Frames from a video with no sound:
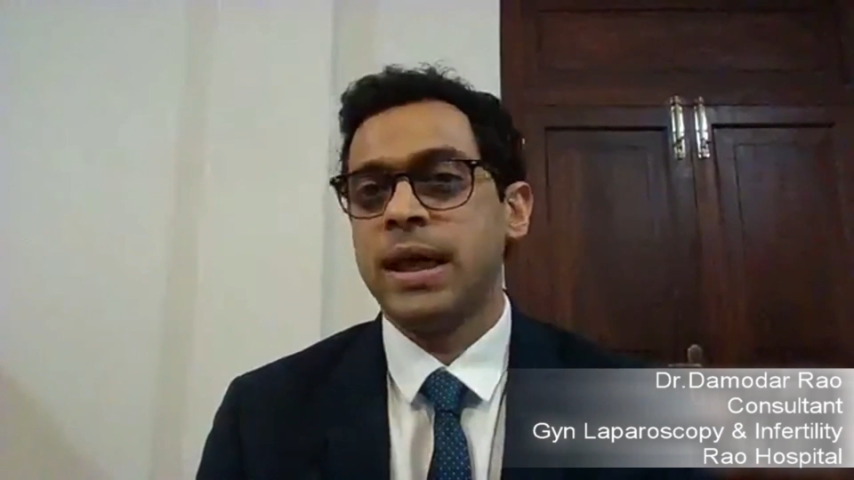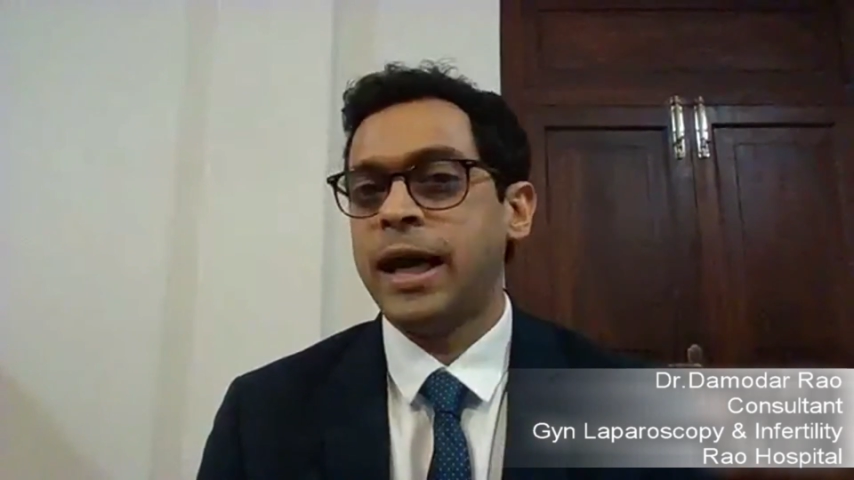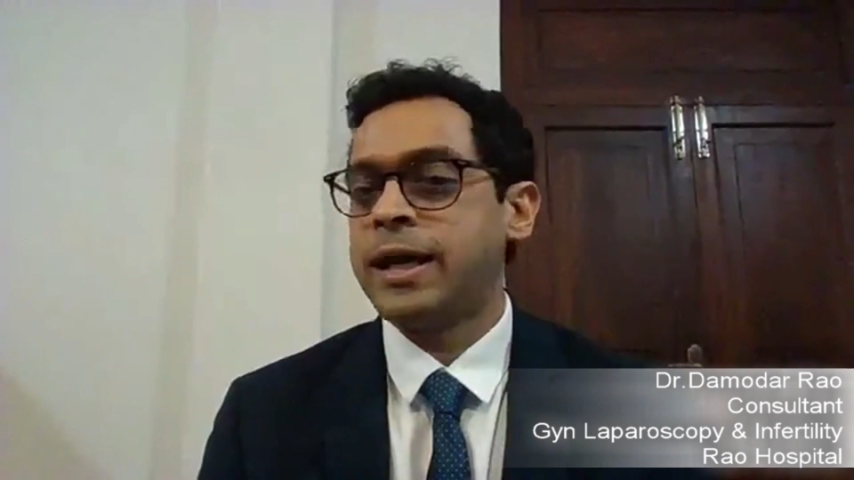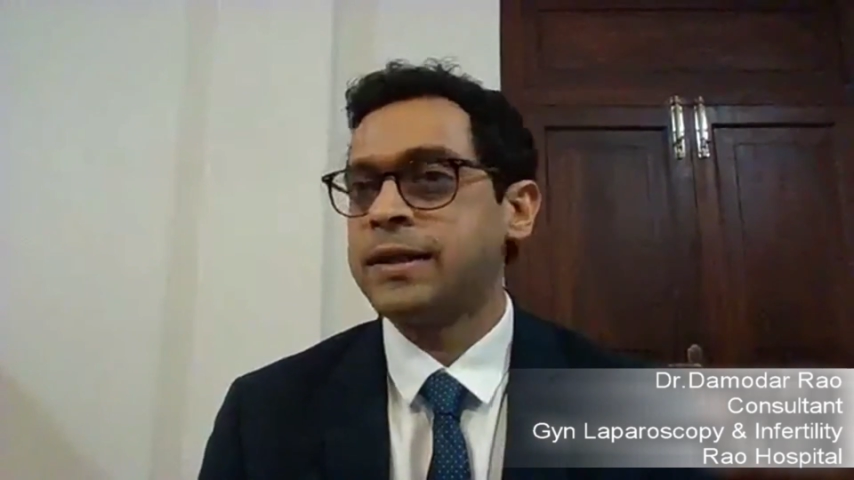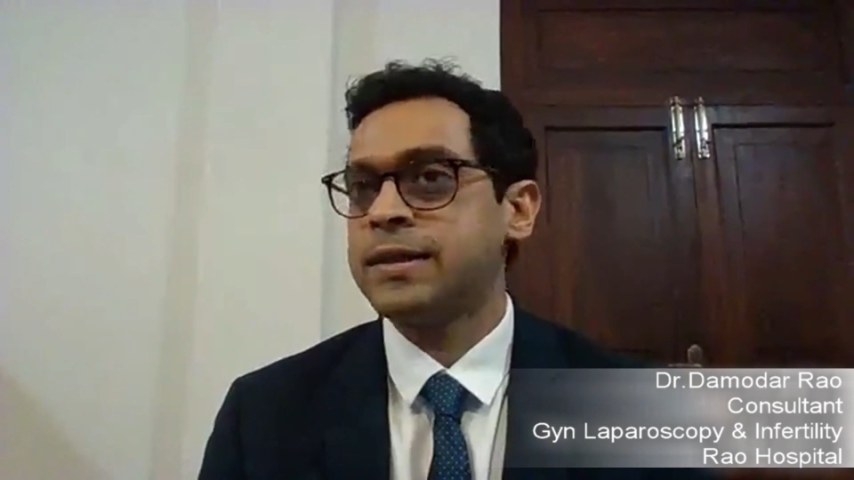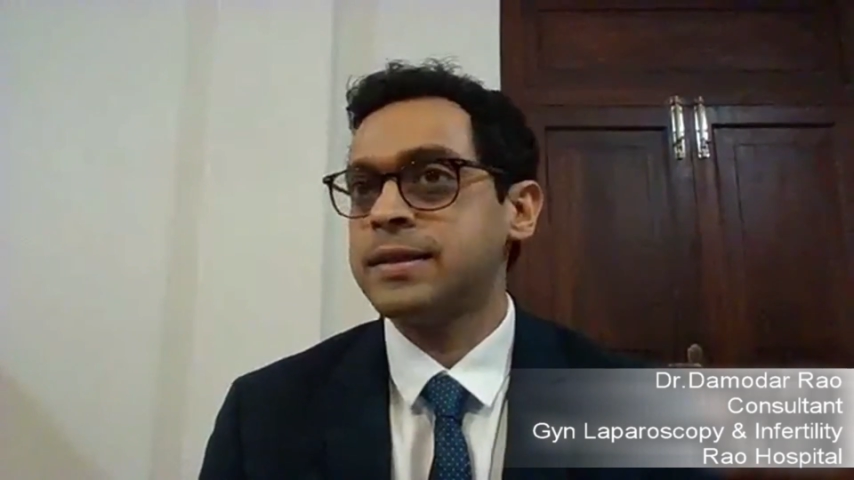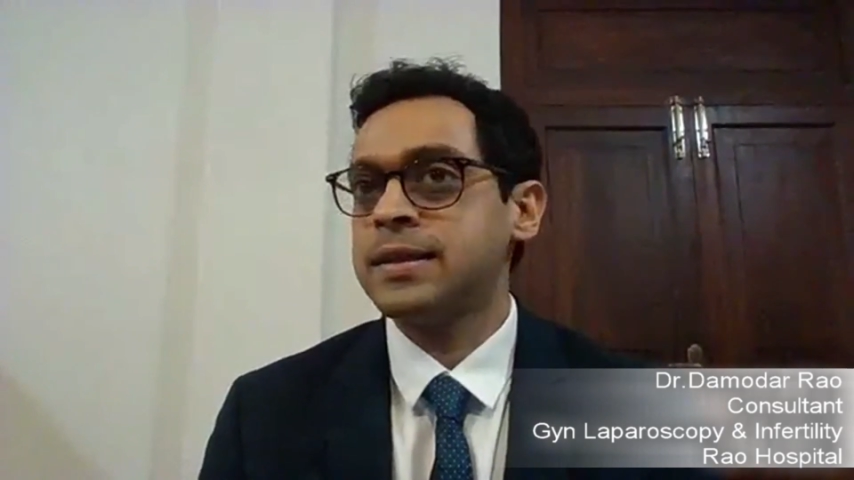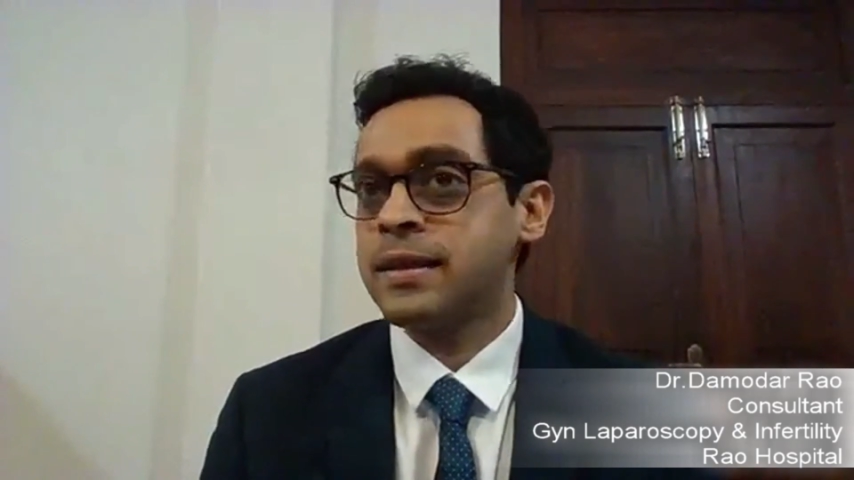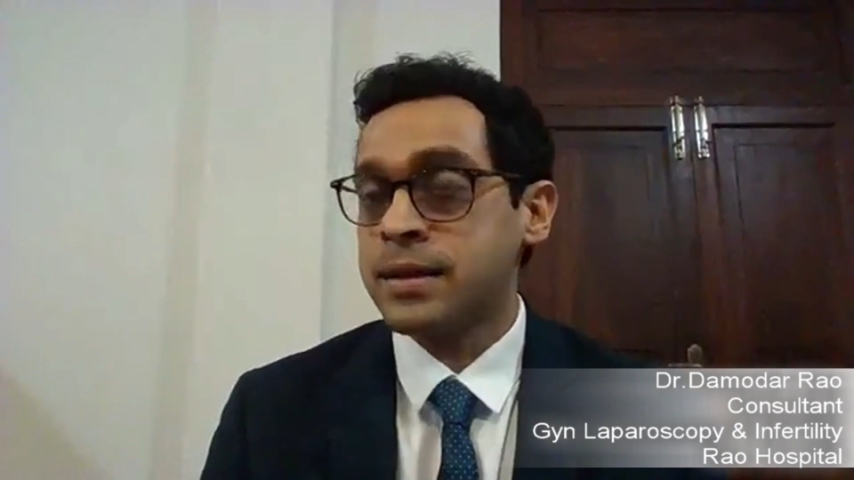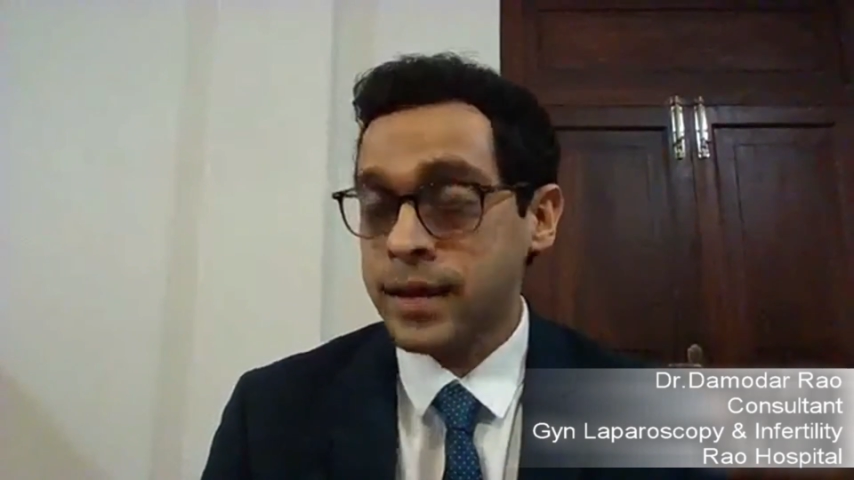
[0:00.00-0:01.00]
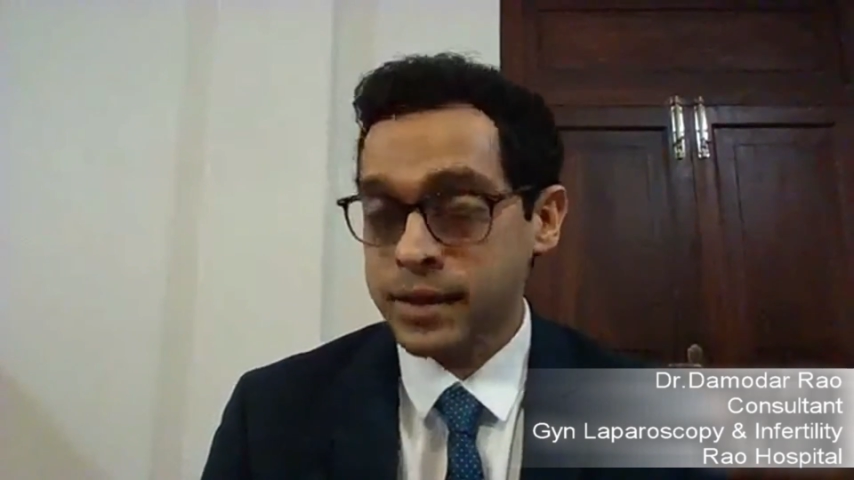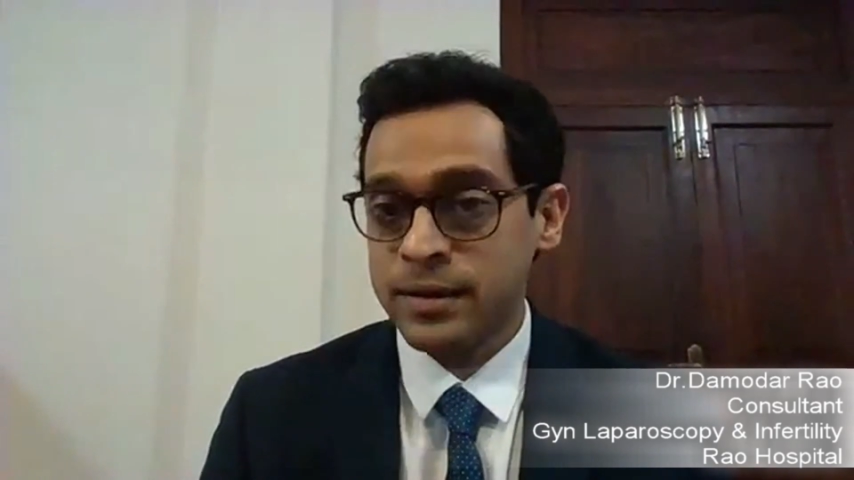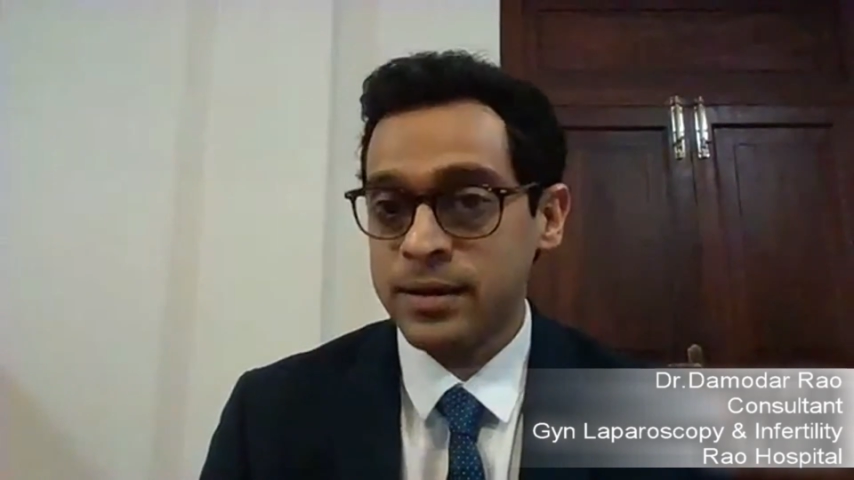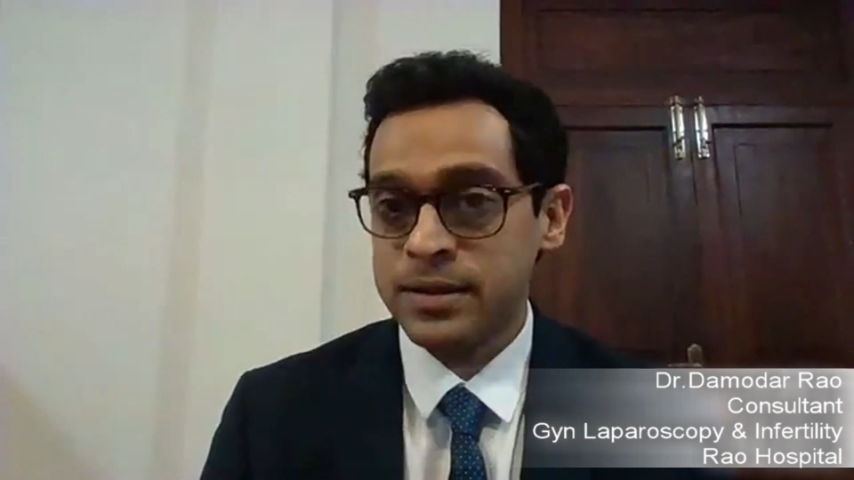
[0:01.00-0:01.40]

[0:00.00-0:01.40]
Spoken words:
And again,